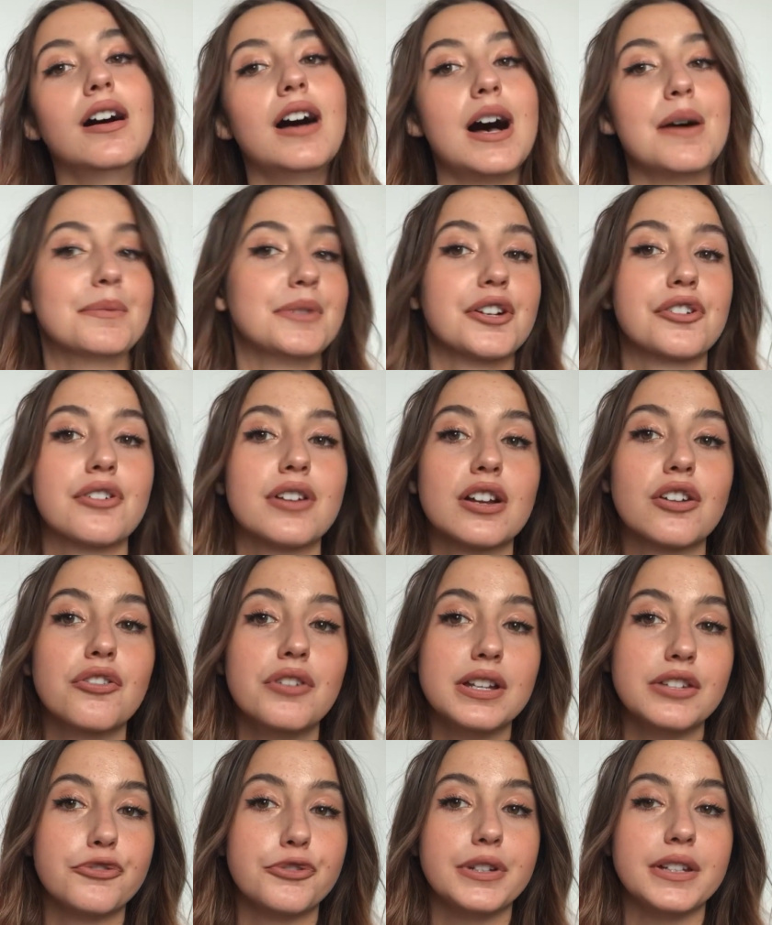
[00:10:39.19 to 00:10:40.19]
I'm not gonna go
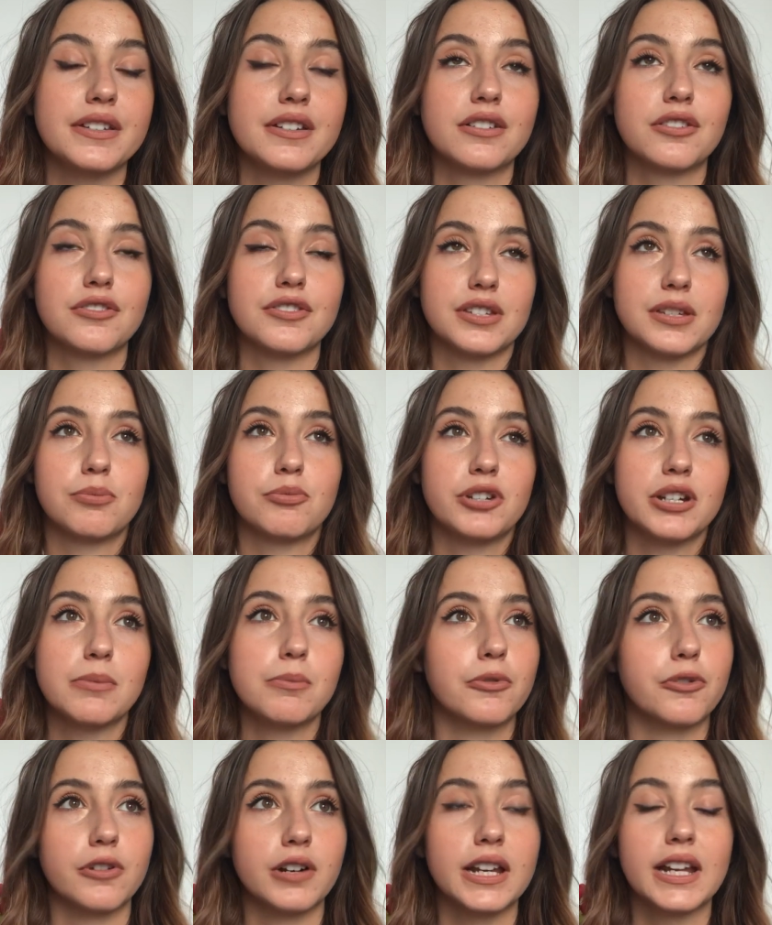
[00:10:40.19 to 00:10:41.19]
into detail because it's pretty
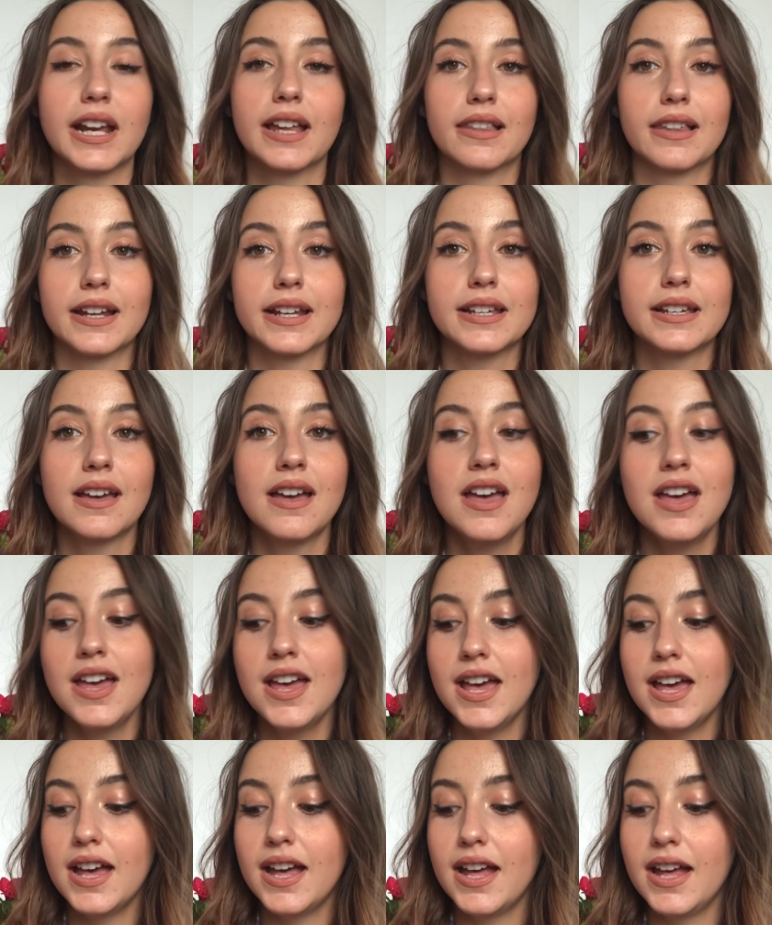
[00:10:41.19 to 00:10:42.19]
boring, and like
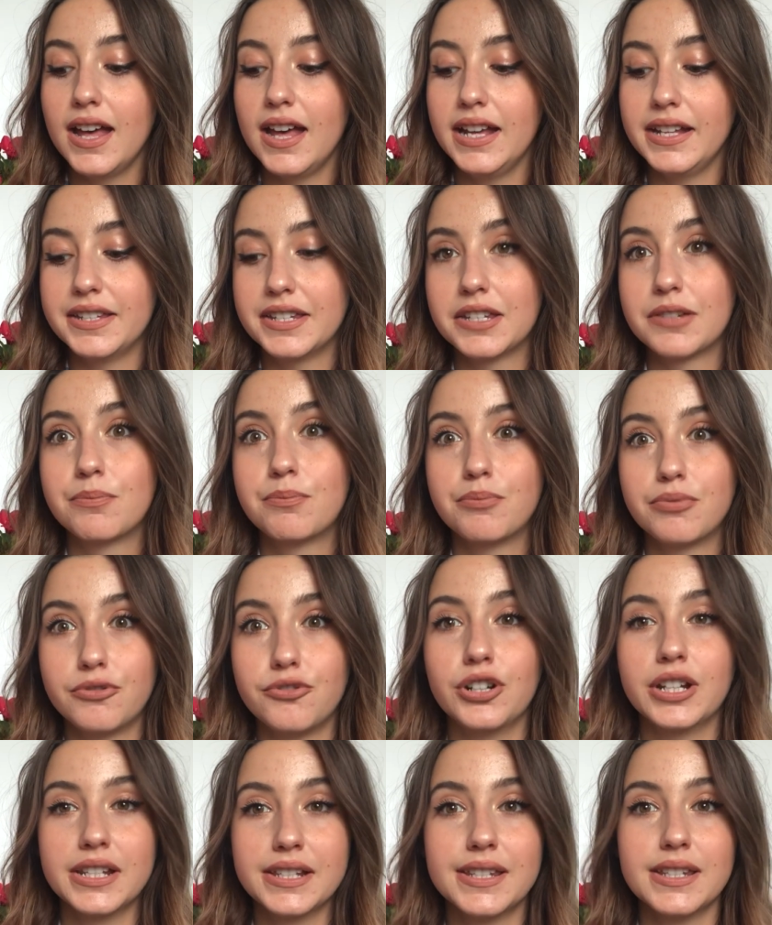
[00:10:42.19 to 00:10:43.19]
it's
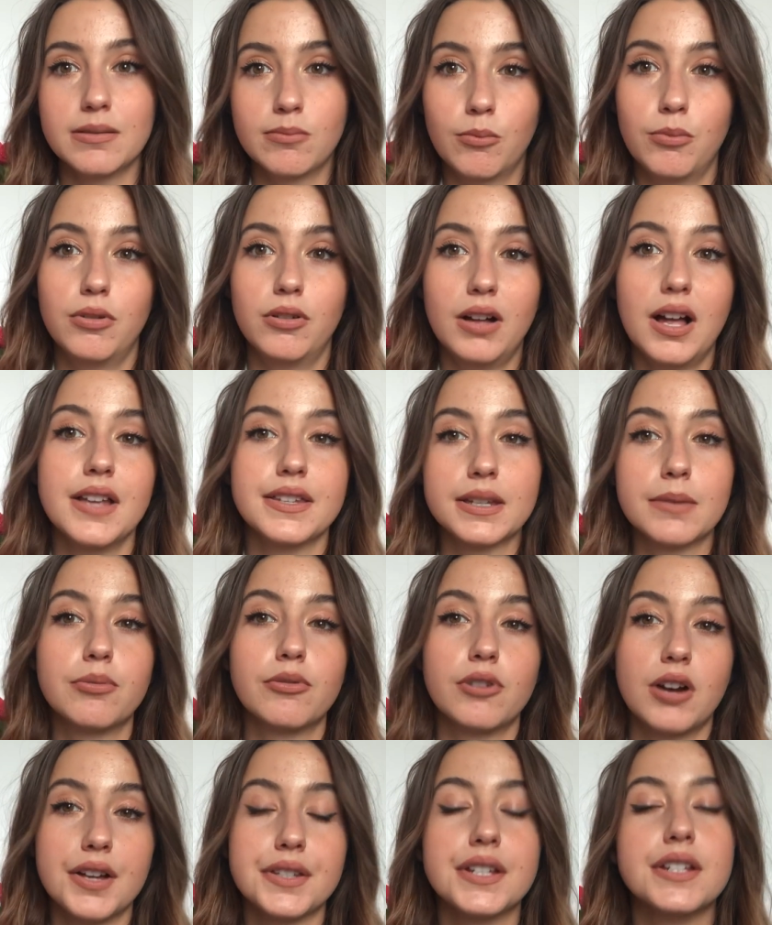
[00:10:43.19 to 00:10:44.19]
pretty simple as a
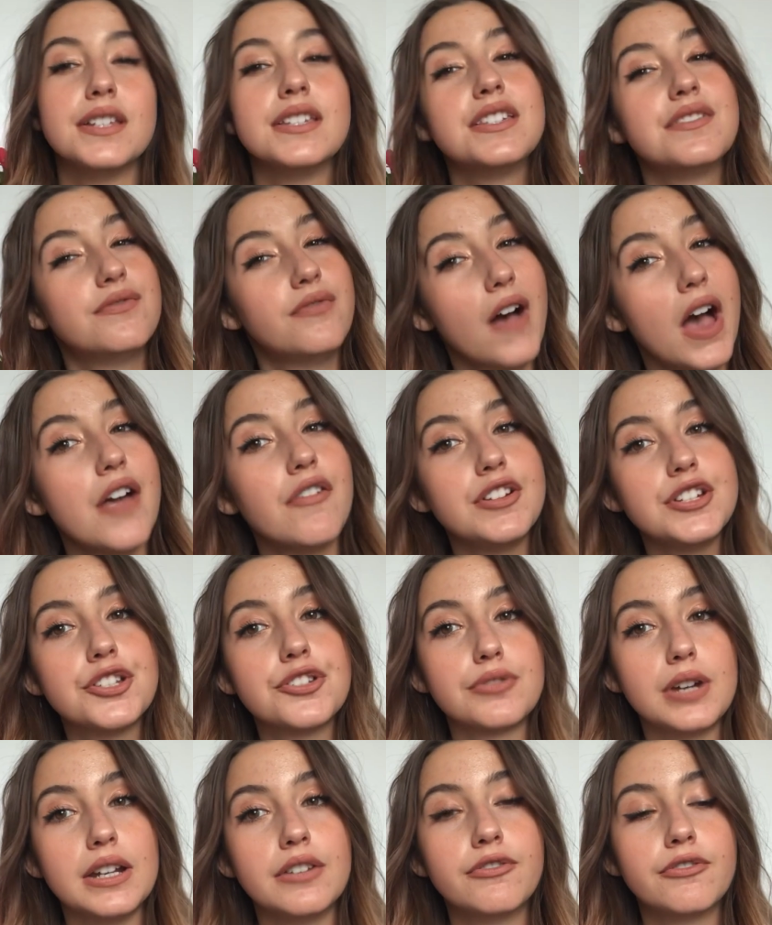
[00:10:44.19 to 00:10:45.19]
process. It's very
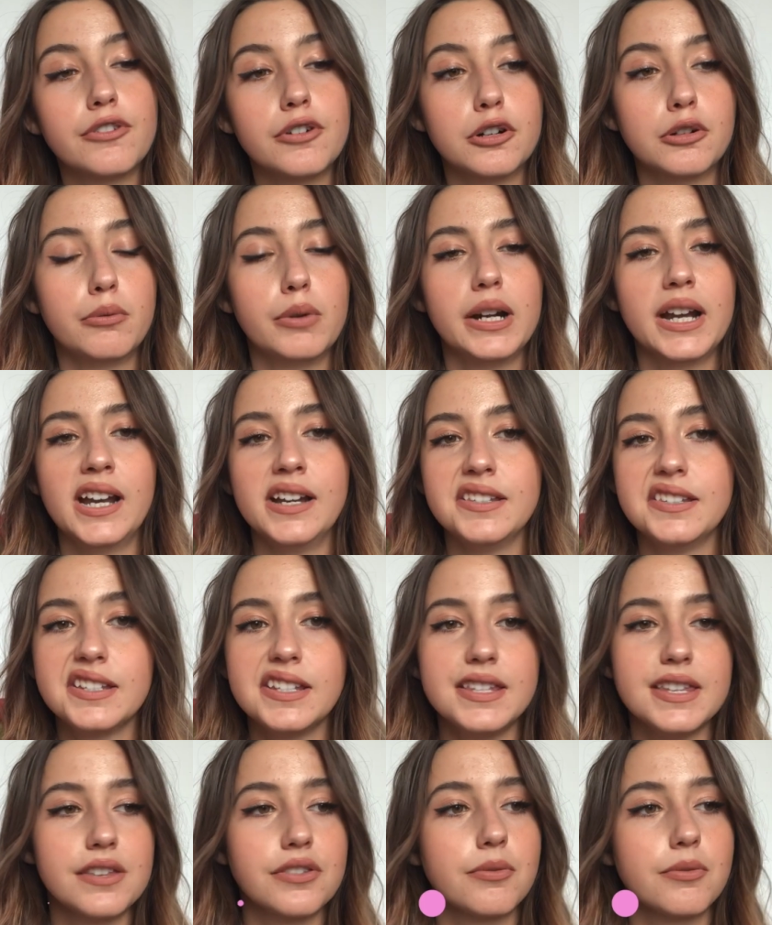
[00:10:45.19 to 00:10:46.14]
straightforward and it's easy